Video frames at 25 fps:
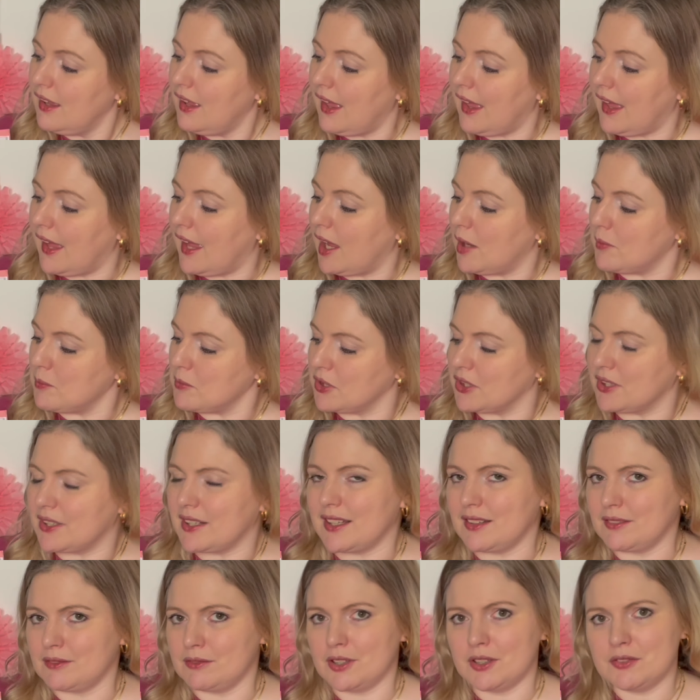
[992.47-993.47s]
You could
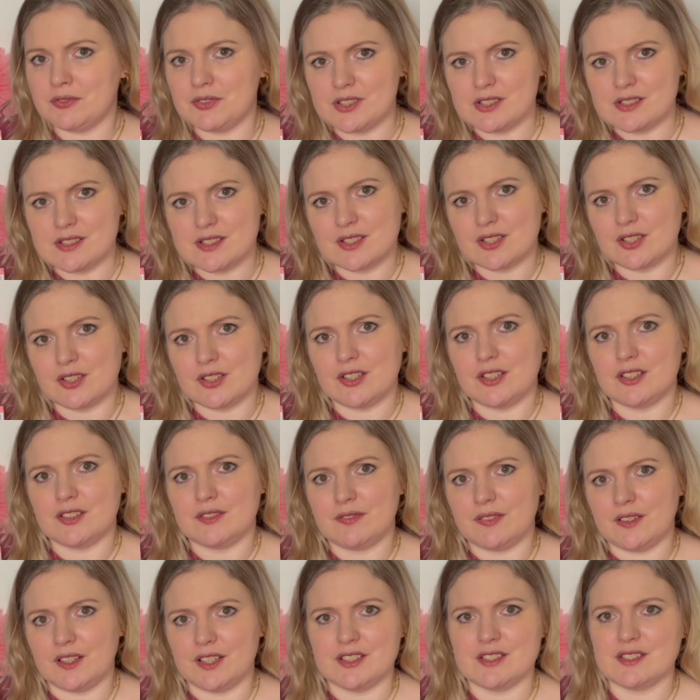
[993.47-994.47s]
add ruffles to it,
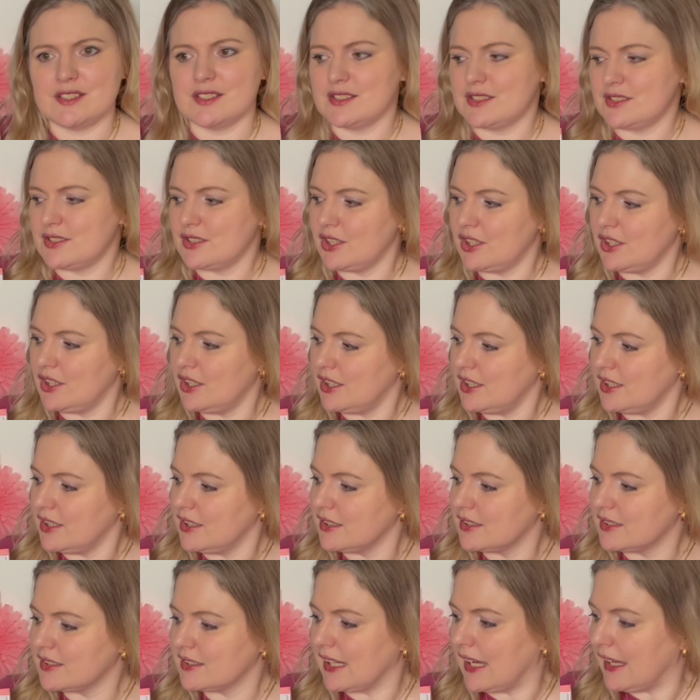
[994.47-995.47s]
flounces to it,